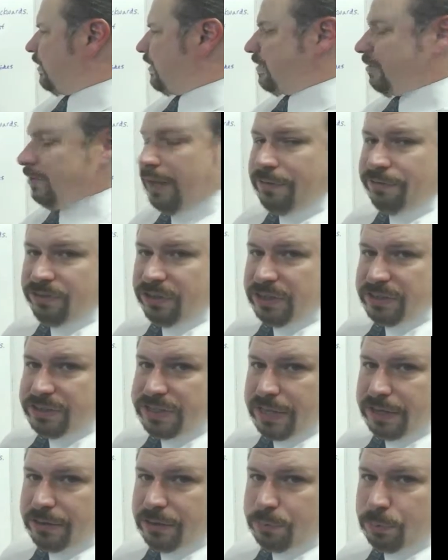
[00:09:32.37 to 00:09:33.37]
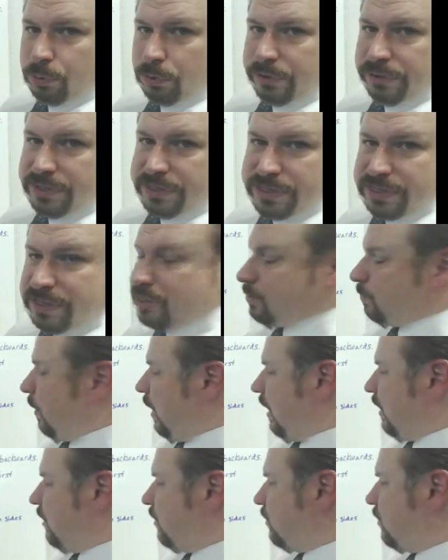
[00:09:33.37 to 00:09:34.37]
left inside the parentheses
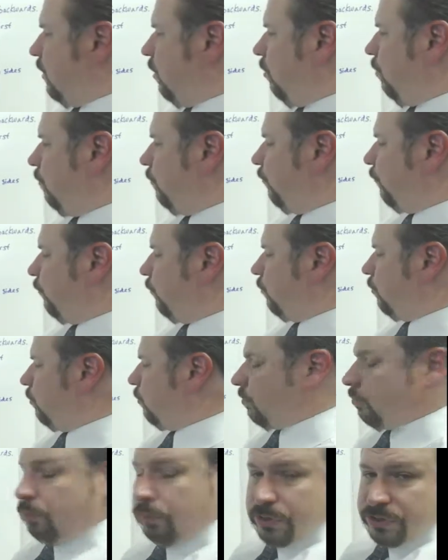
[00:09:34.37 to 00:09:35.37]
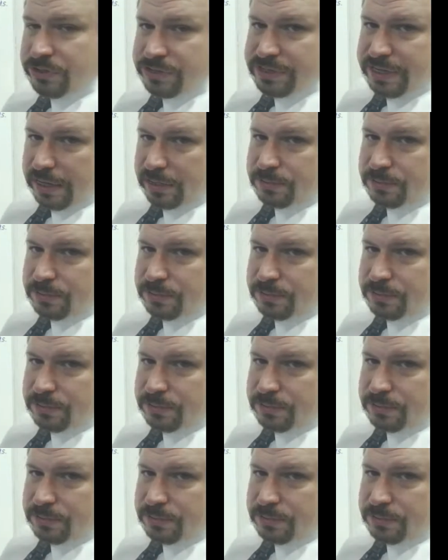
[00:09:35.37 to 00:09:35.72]
by itself, which is x